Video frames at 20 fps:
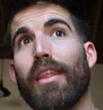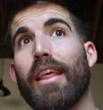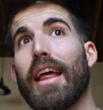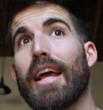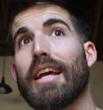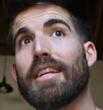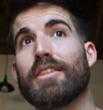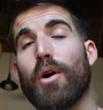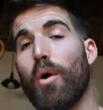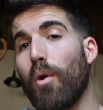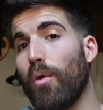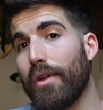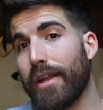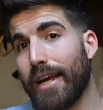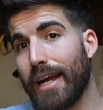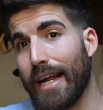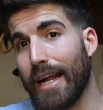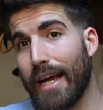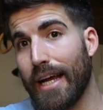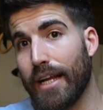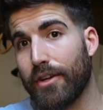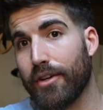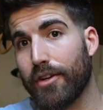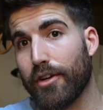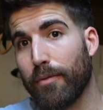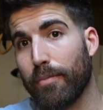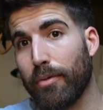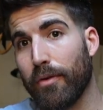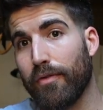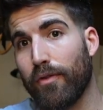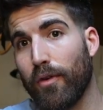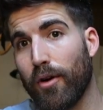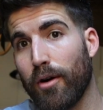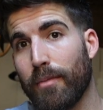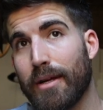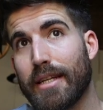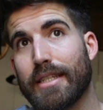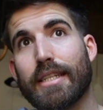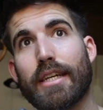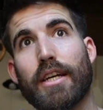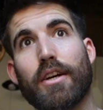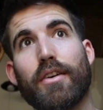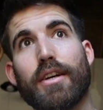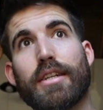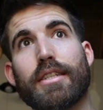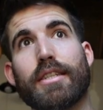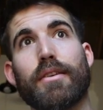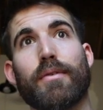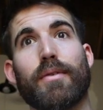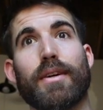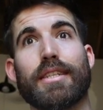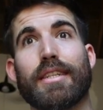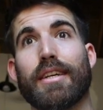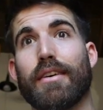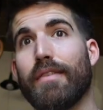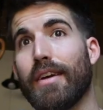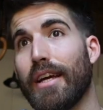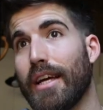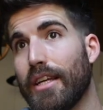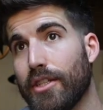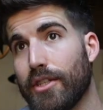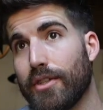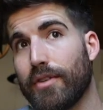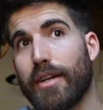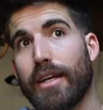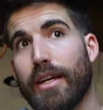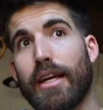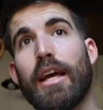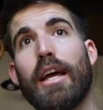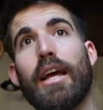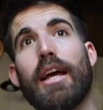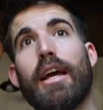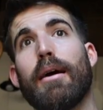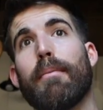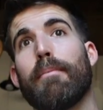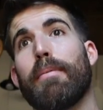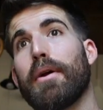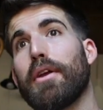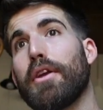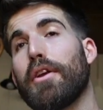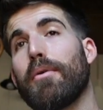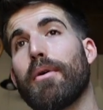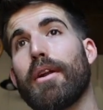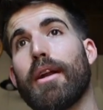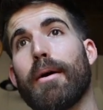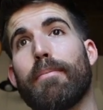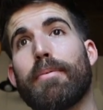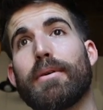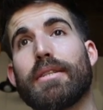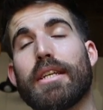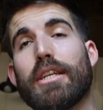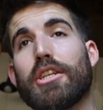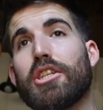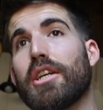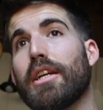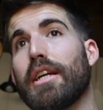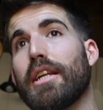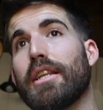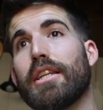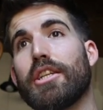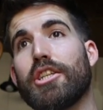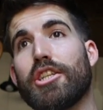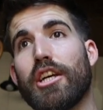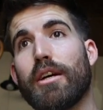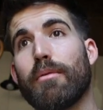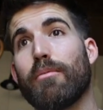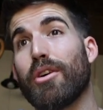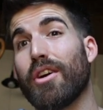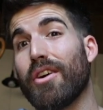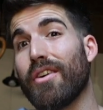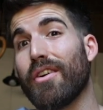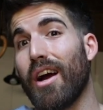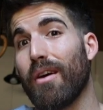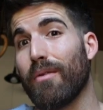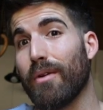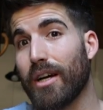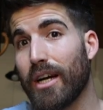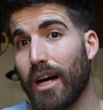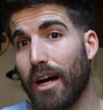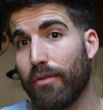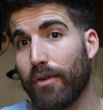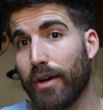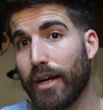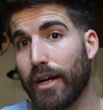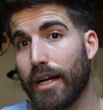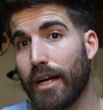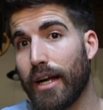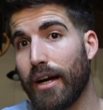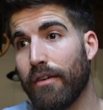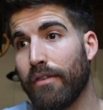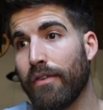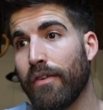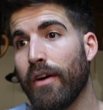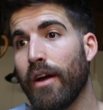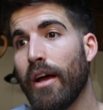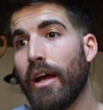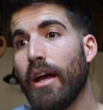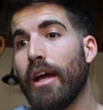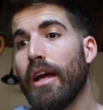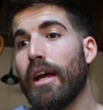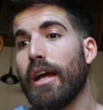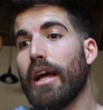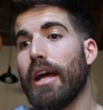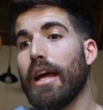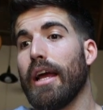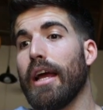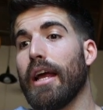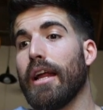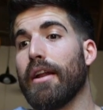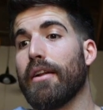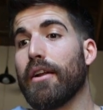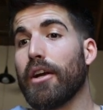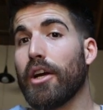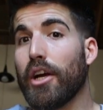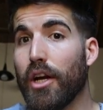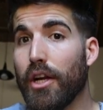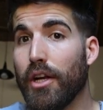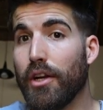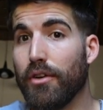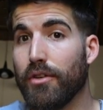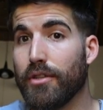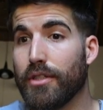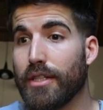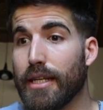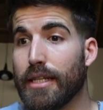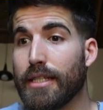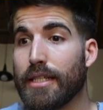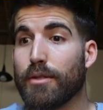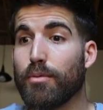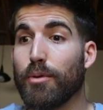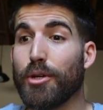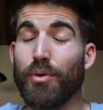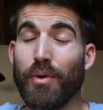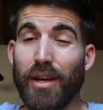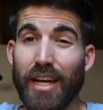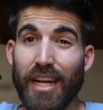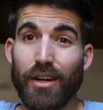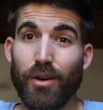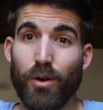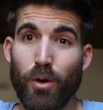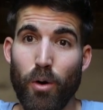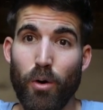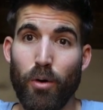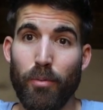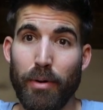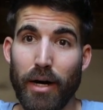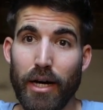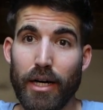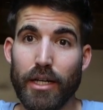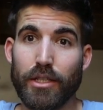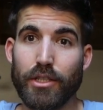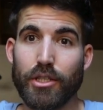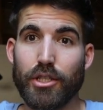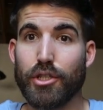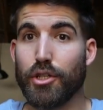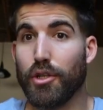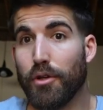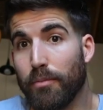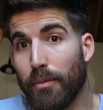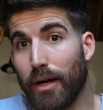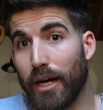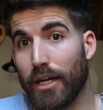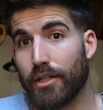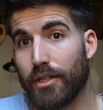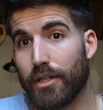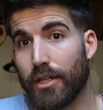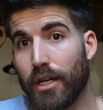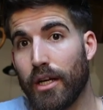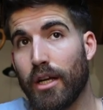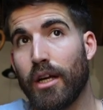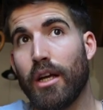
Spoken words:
is only gonna hinder your performance, increase the risk of injury, put you in a position in the gym where you're not recovering enough. And the good news is when you eat a whole bunch too much,